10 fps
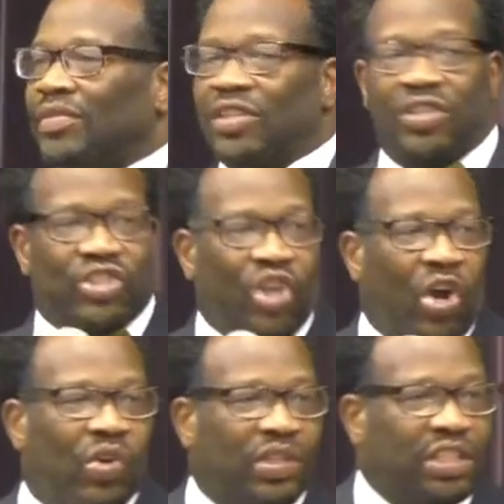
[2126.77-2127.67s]
to
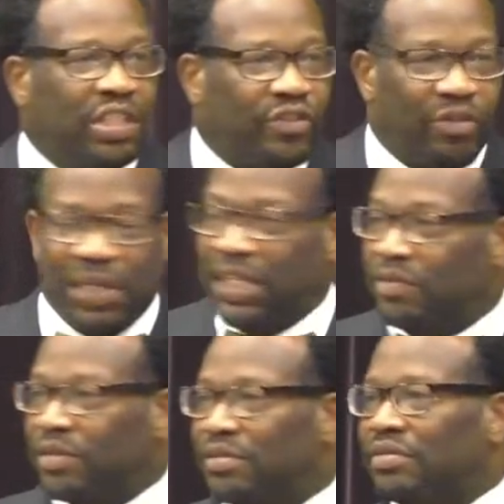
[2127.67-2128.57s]
discern good from
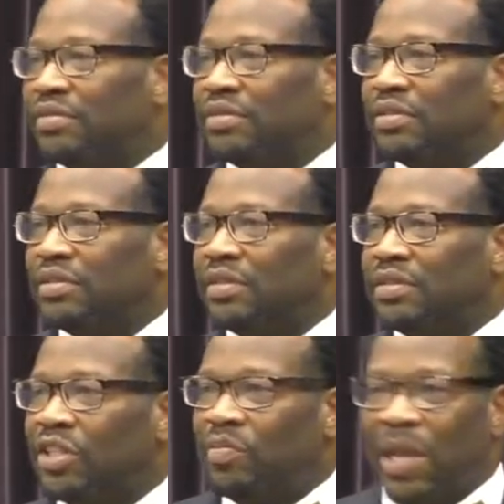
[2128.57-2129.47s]
evil.
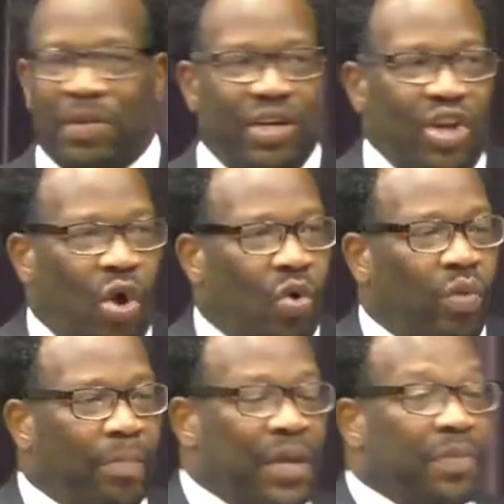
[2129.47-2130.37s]
To be able to know
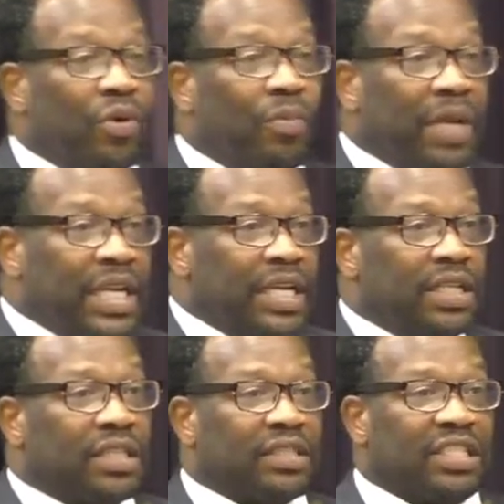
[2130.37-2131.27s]
when people
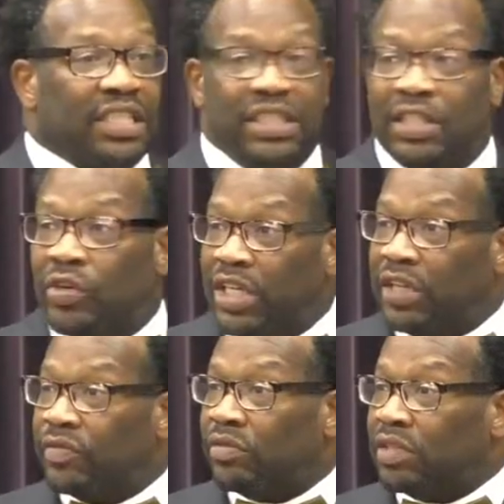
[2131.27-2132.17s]
mean us good or
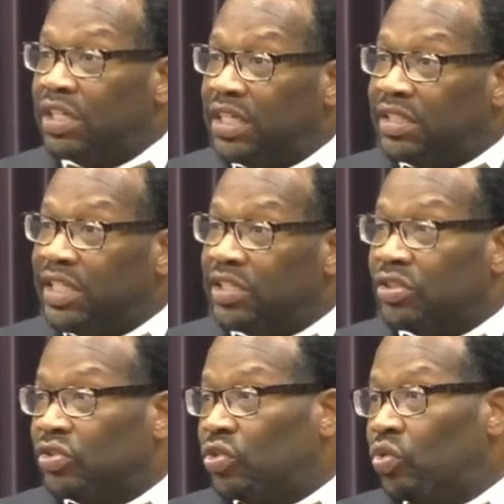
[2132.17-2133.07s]
evil, good
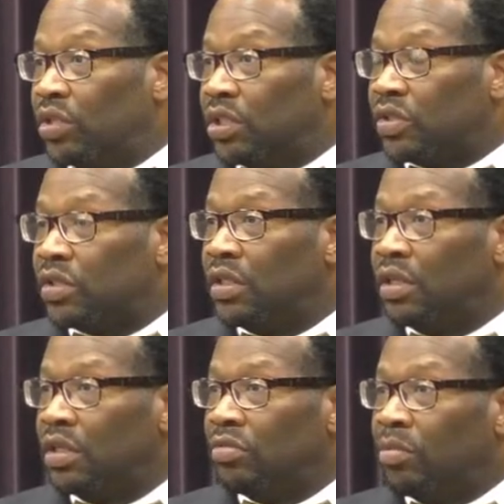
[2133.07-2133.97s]
intentions toward us.
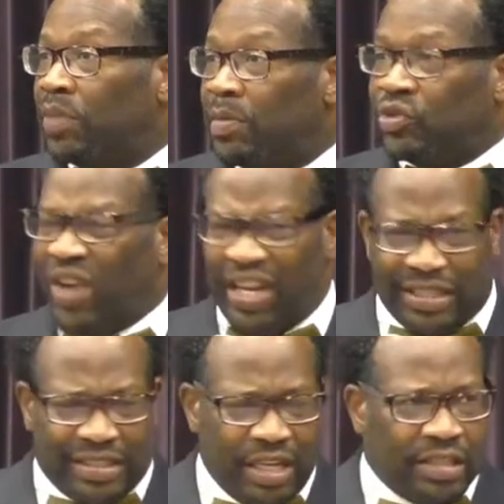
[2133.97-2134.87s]
When people trying
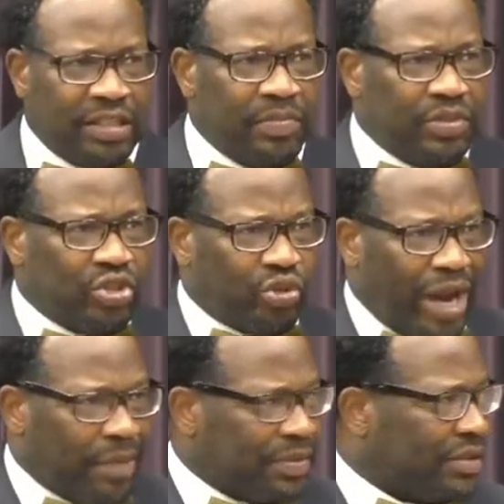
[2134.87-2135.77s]
to set us up in
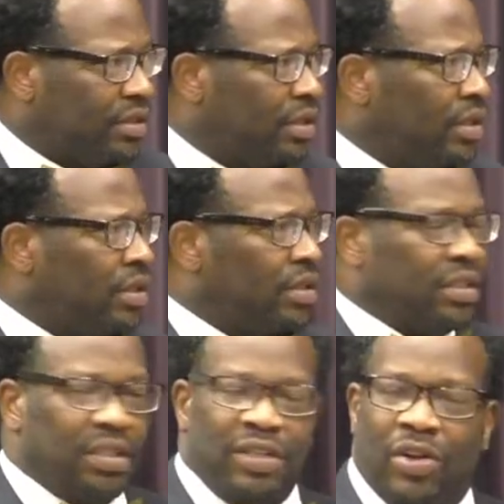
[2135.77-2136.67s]
traps
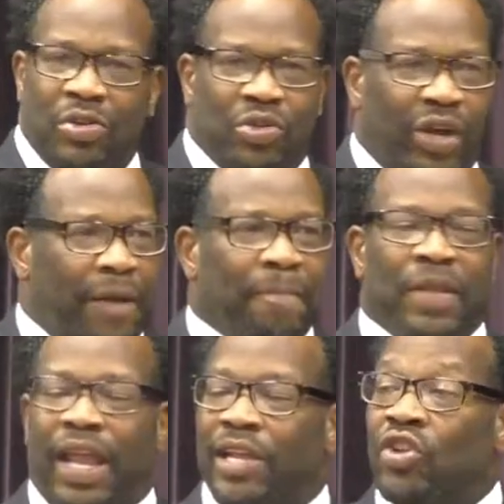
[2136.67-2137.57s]
you know, you try.
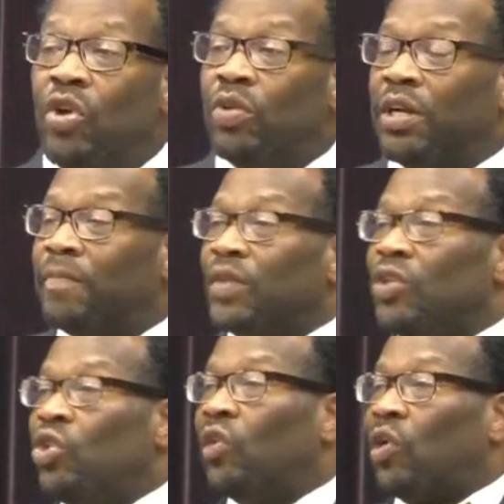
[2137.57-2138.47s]
And you know
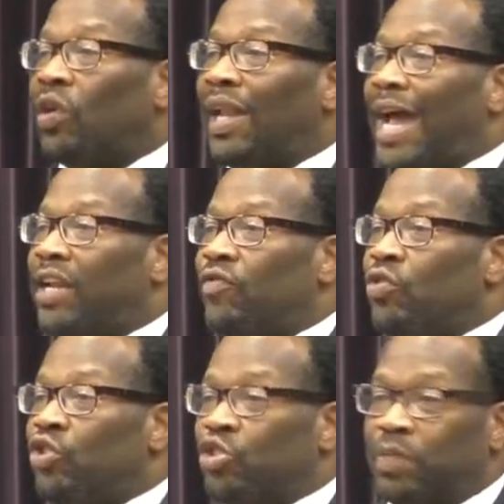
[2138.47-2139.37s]
what? You'll learn a lot if
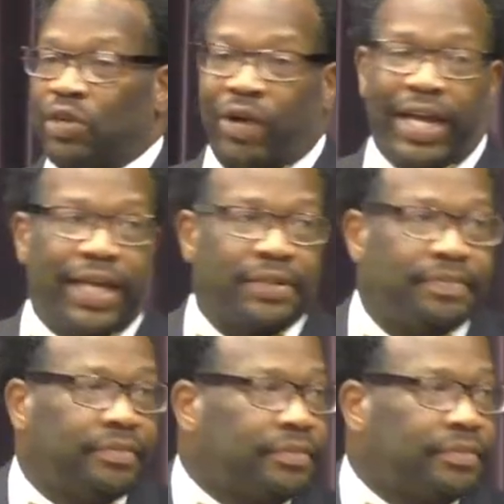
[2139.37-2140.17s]
you just be quiet.